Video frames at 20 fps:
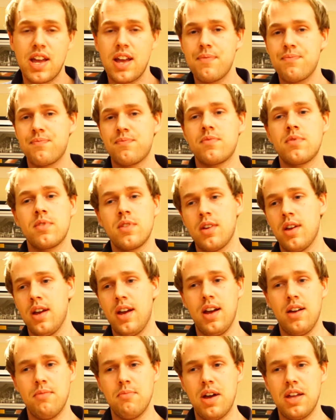it,
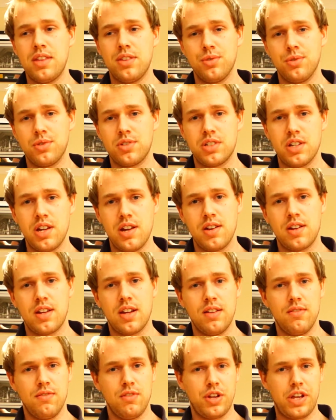and also
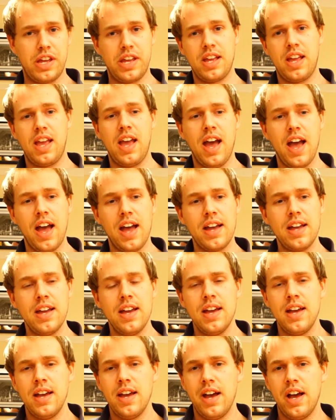kind of looking at
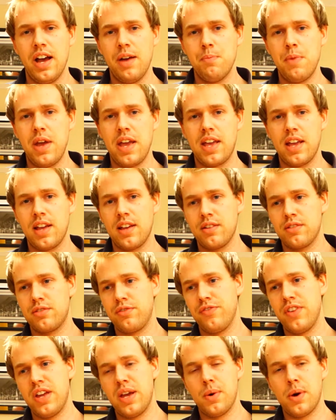making
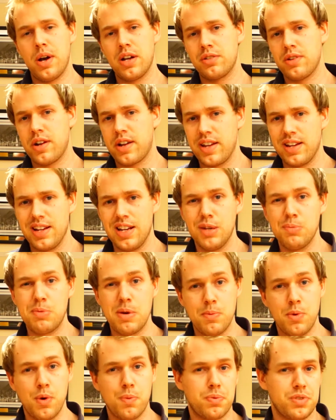VOR tracking a little
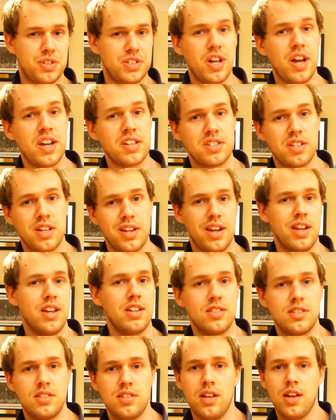bit more precise than it
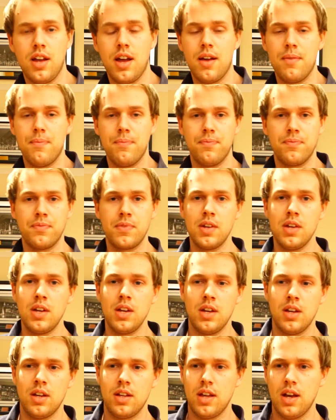is.
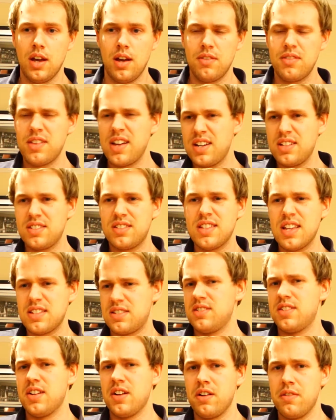That is
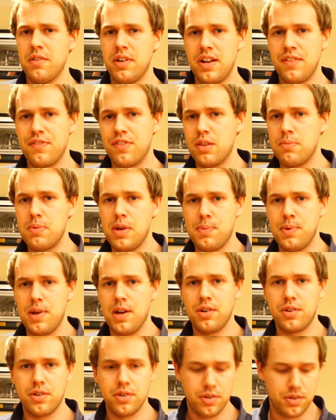necessary really for the
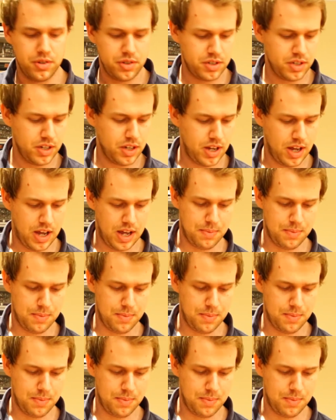PPL course.